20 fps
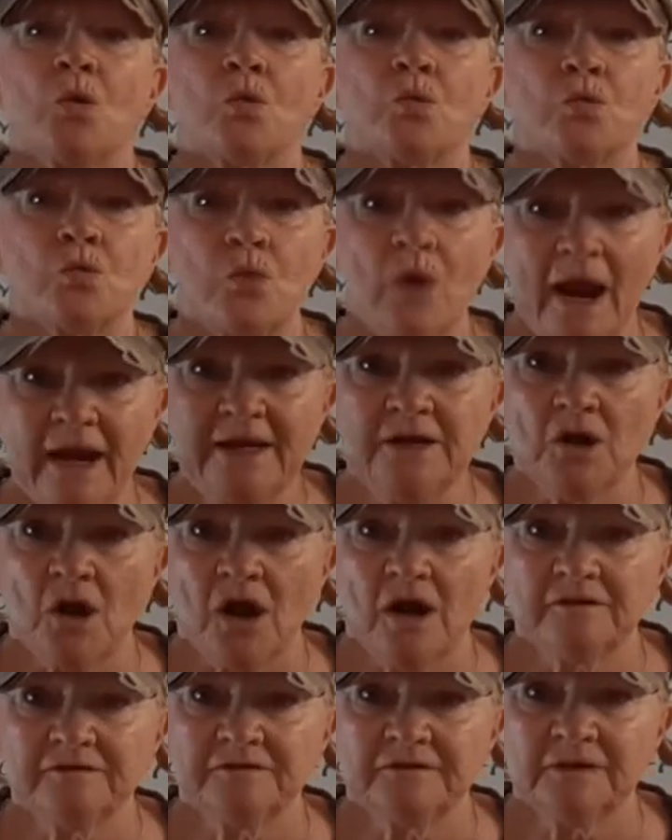
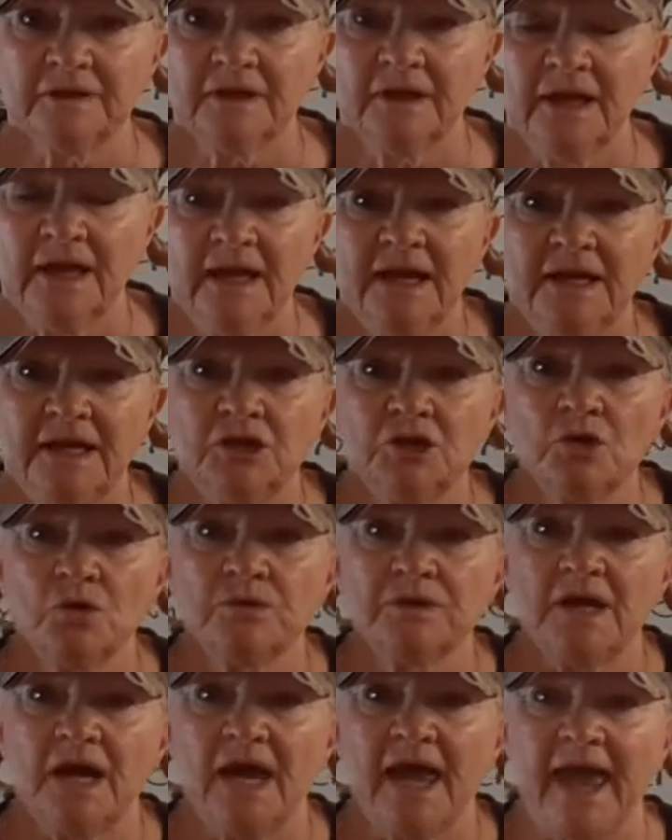write-off you know,
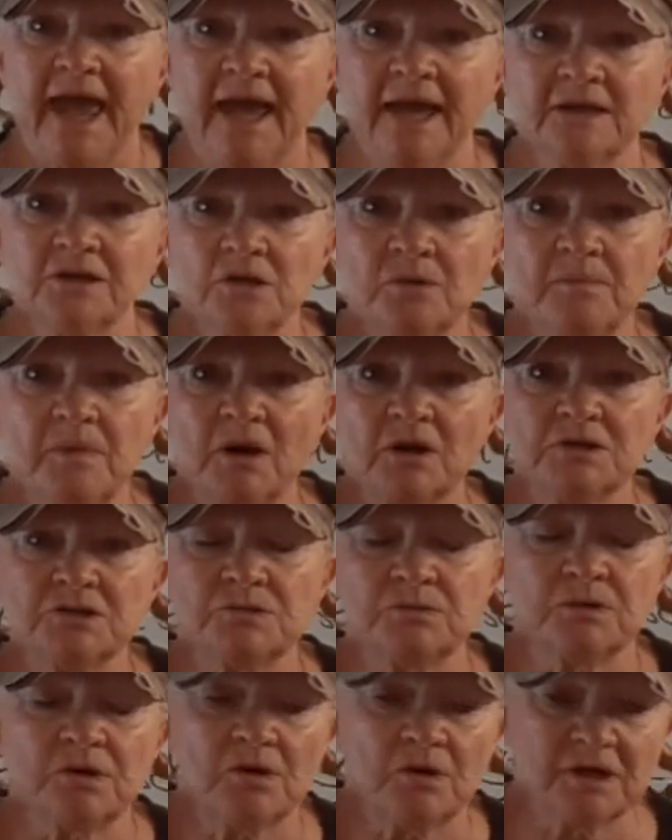the
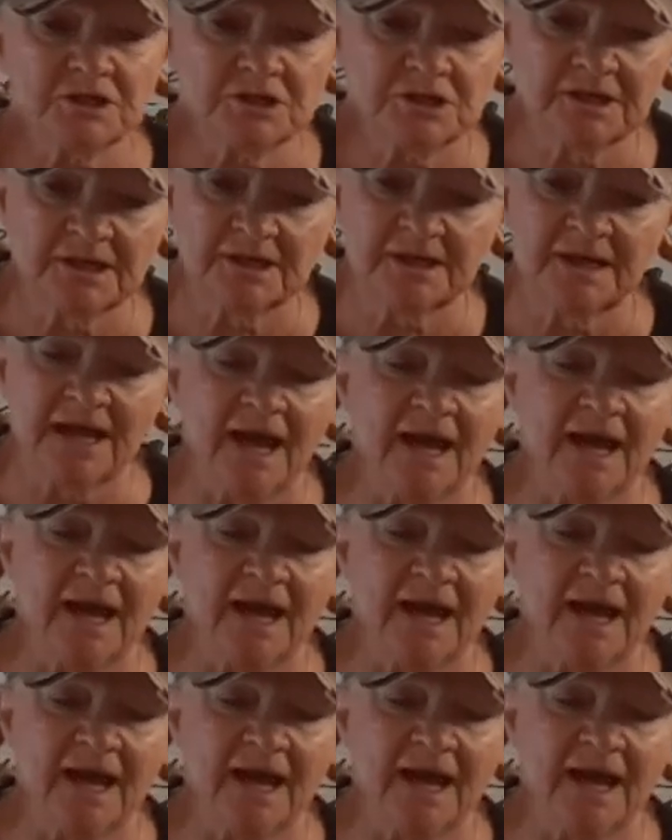handlebars were crushed in.